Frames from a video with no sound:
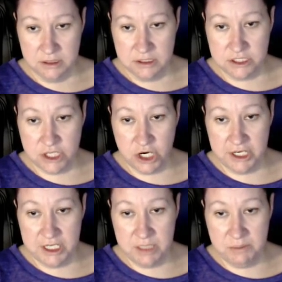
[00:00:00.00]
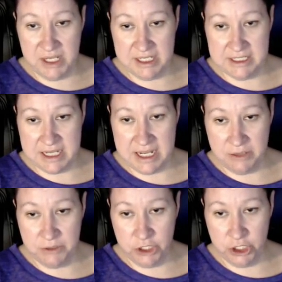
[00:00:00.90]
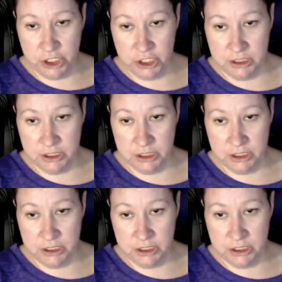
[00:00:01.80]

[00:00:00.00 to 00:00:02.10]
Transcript: Sorry to be a downer.